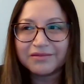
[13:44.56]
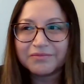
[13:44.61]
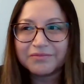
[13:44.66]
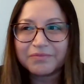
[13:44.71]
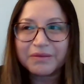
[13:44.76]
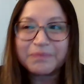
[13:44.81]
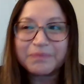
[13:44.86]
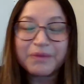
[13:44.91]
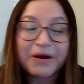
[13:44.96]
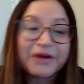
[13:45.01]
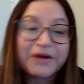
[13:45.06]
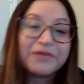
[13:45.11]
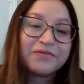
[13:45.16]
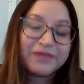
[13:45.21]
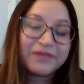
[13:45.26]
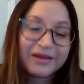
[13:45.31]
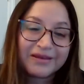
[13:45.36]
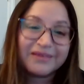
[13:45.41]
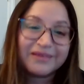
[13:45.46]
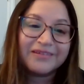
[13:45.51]
be part of
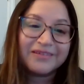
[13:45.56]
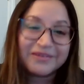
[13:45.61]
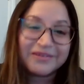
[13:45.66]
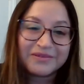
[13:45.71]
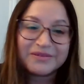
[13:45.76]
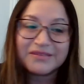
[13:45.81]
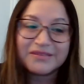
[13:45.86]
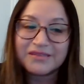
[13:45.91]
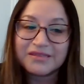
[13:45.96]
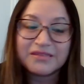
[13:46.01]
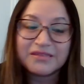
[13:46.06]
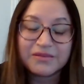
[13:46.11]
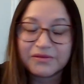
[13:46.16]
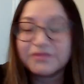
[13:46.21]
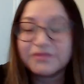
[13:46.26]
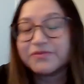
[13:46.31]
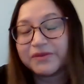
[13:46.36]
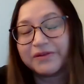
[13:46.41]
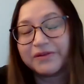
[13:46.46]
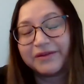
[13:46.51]
that.
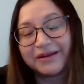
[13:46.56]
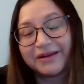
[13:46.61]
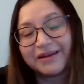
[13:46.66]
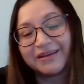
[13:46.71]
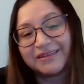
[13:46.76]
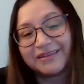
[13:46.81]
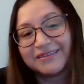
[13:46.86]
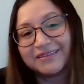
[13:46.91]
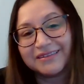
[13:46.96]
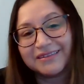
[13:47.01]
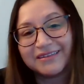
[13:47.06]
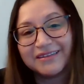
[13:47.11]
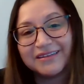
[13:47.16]
It's very nice.